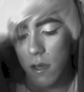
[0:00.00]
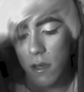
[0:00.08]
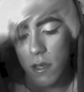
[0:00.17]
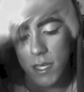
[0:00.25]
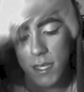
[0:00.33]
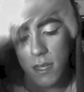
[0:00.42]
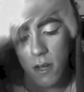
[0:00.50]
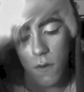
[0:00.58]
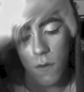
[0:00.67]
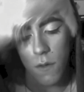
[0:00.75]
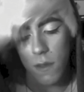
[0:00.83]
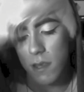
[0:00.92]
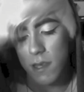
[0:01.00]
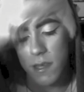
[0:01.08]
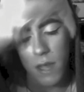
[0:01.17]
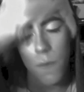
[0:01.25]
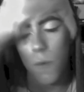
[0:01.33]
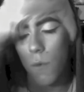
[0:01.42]
So,
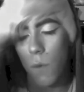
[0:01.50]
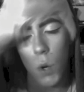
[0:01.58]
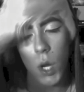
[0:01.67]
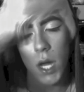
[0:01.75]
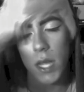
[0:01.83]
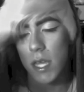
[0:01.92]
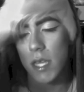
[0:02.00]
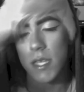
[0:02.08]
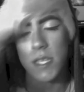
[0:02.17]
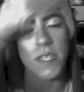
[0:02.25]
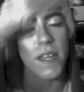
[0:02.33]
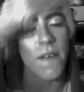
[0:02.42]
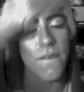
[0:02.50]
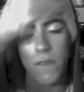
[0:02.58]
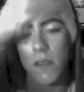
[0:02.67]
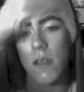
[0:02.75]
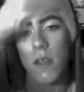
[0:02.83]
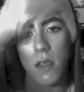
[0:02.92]
step 1 is
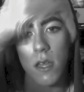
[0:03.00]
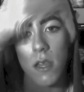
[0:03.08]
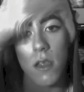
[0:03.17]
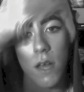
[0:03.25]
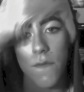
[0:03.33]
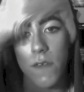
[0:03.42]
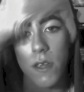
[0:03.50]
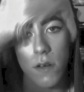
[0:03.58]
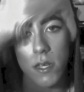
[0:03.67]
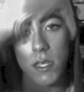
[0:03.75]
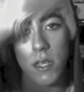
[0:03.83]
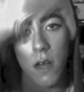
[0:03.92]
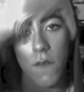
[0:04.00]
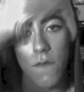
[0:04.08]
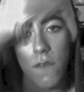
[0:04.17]
definitely loving yourself.